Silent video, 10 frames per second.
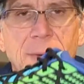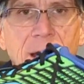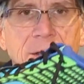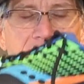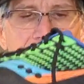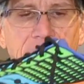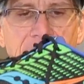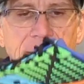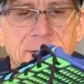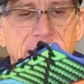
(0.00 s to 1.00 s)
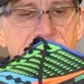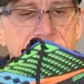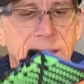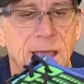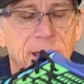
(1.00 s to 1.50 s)
miles on it as of the
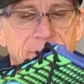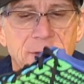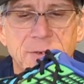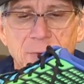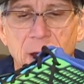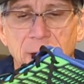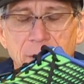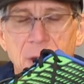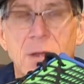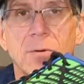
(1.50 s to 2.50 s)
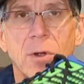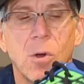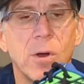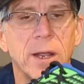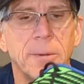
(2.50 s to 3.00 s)
day of this
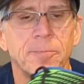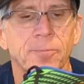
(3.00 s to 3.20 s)
recording.